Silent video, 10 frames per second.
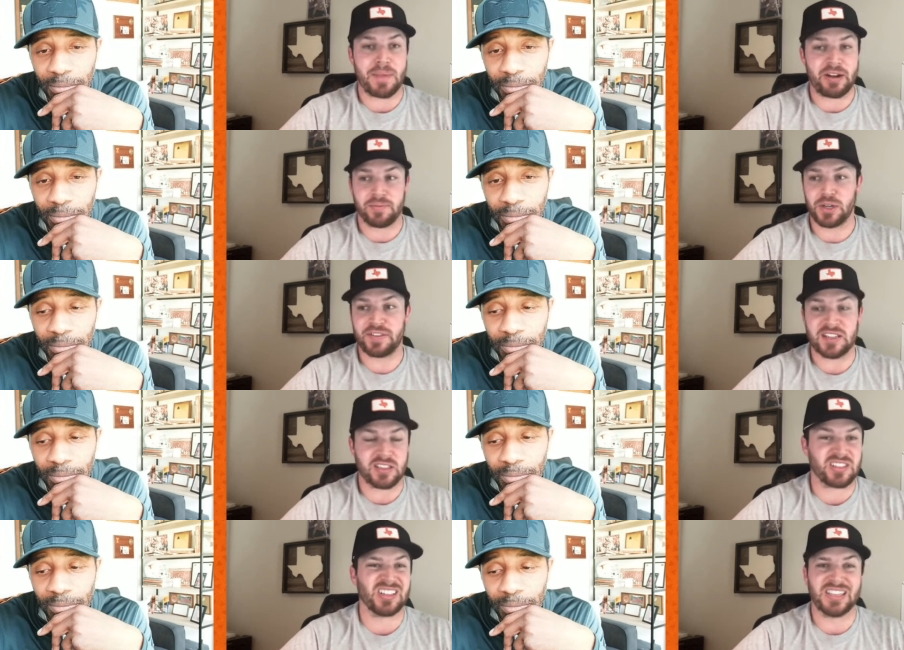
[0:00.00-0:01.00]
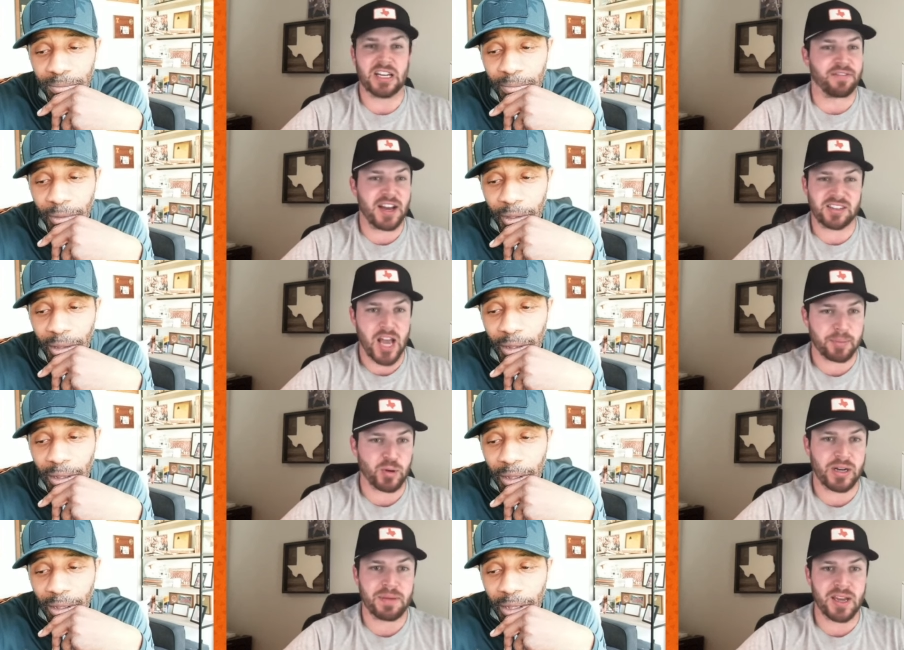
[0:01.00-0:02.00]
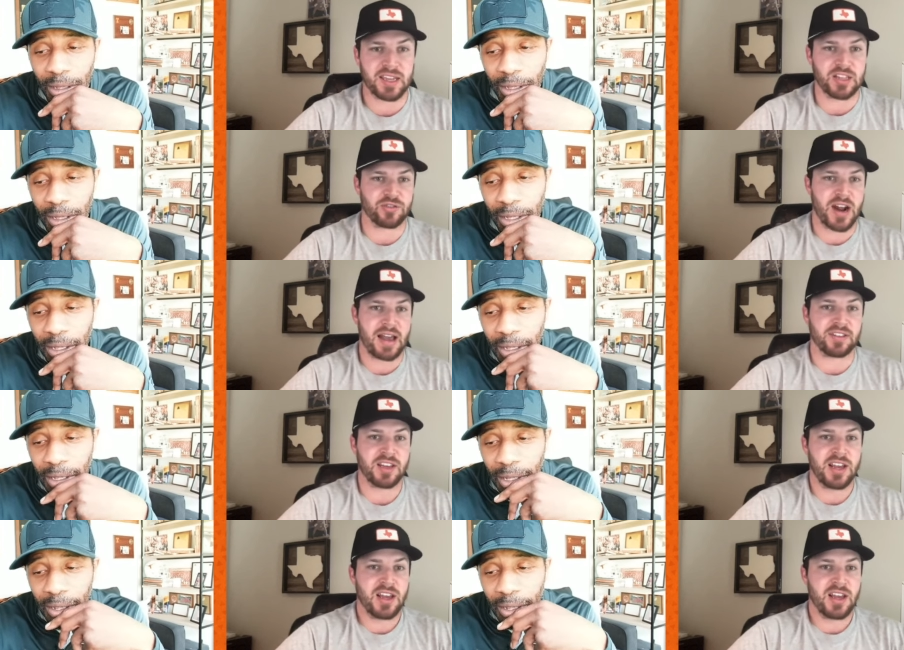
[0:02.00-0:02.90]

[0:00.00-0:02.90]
Speaker 1: at Byron Murphy as a solidified top 20 pick in the draft.